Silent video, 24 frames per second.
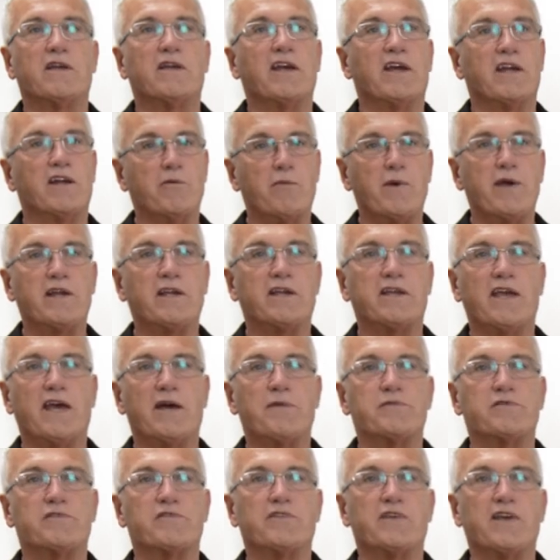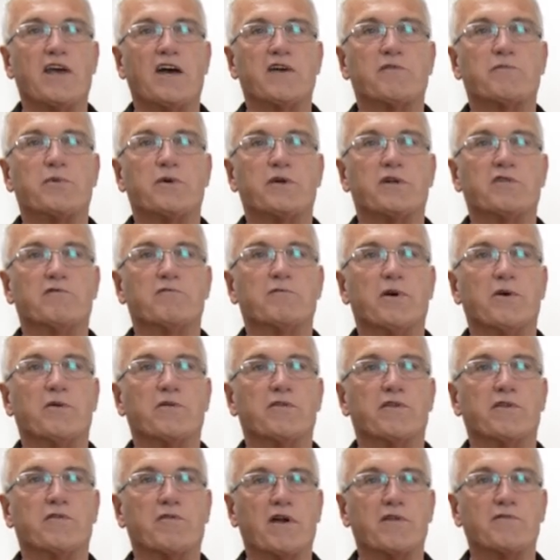and a way to capture the output of
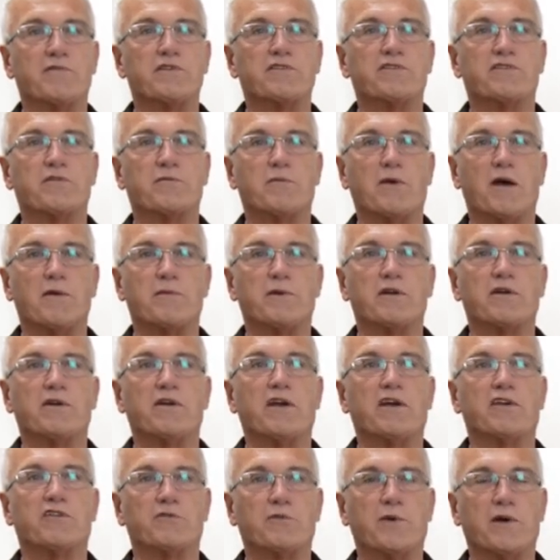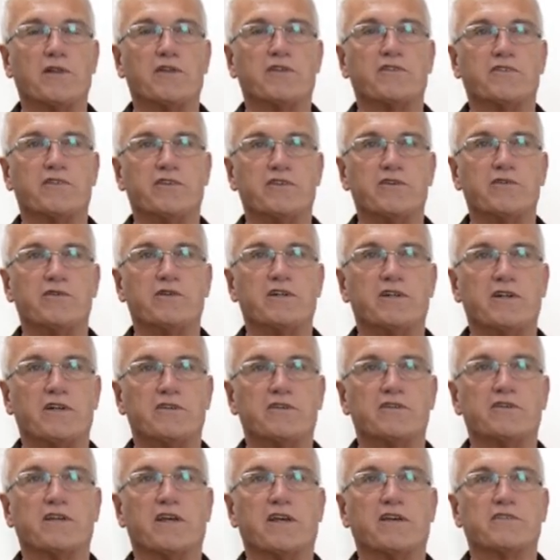both the reference thermometer as well as the unit
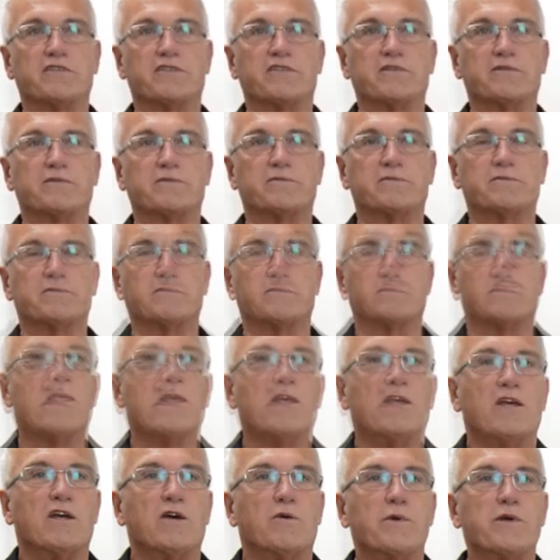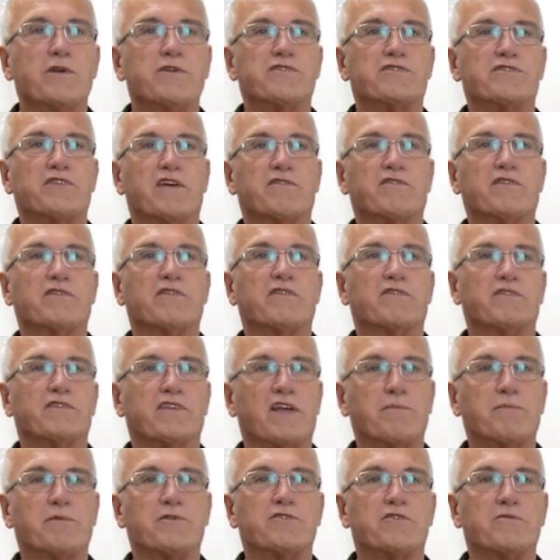under test. We use several
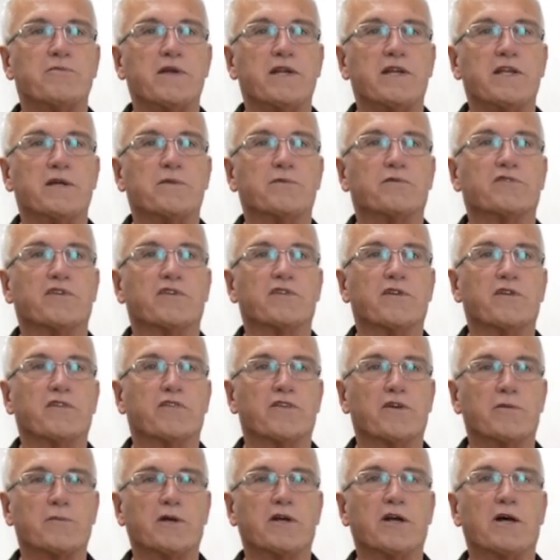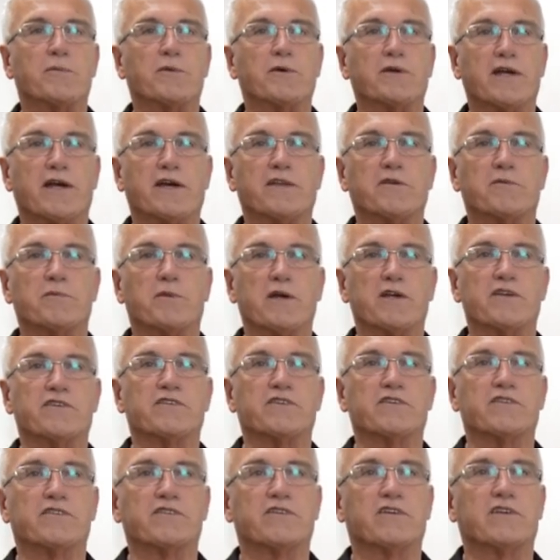temperature mediums for thermocouple
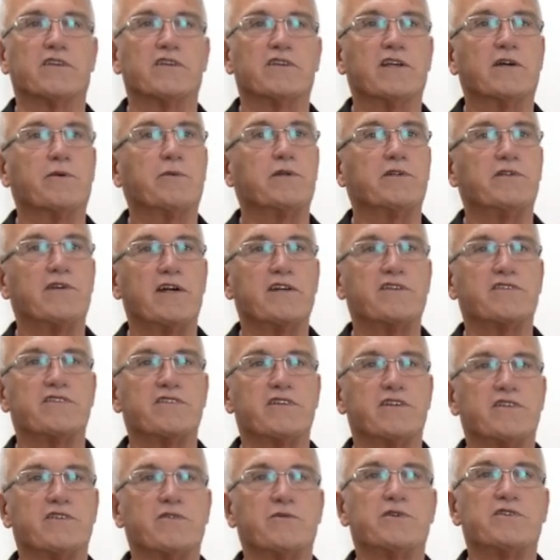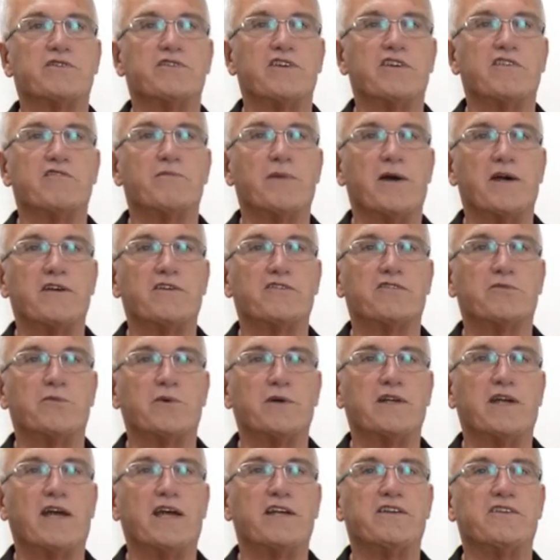calibrations. Liquid nitrogen to achieve minus
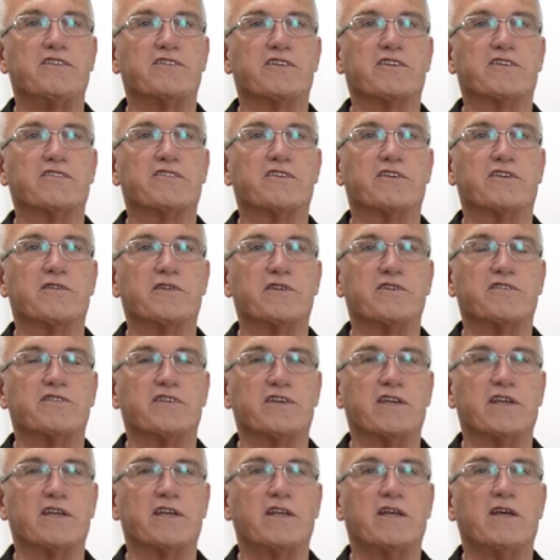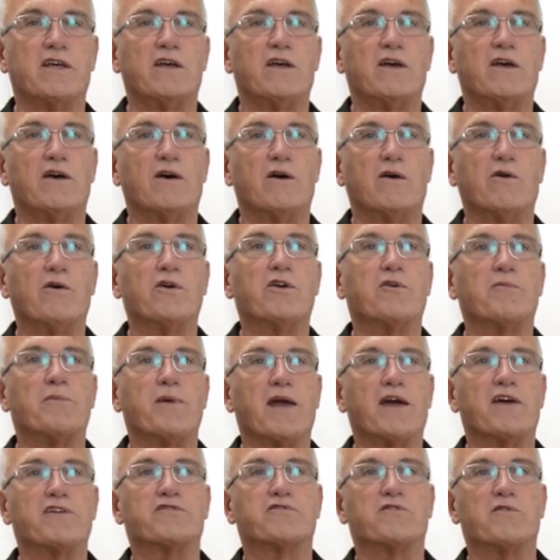196 degrees C, oil
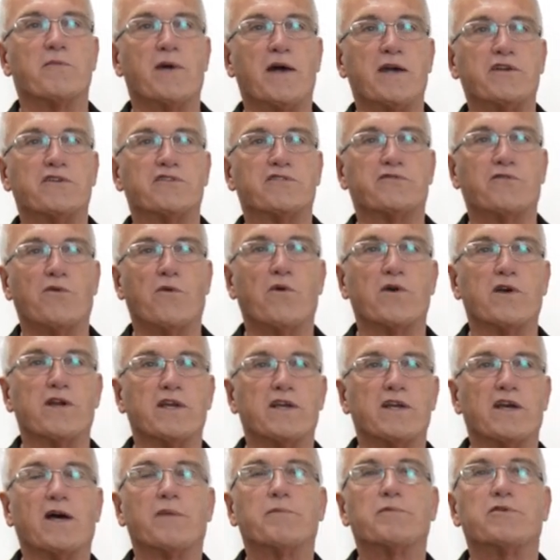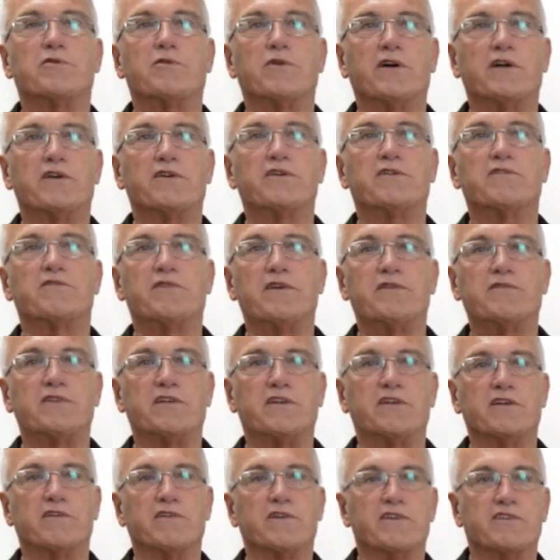baths for minus 40 up to 150
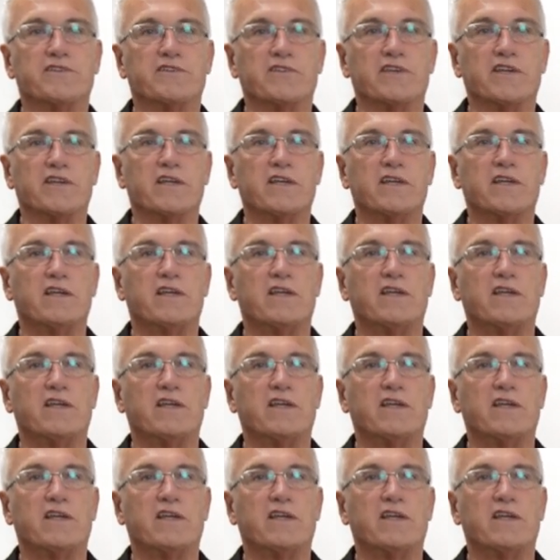degrees C.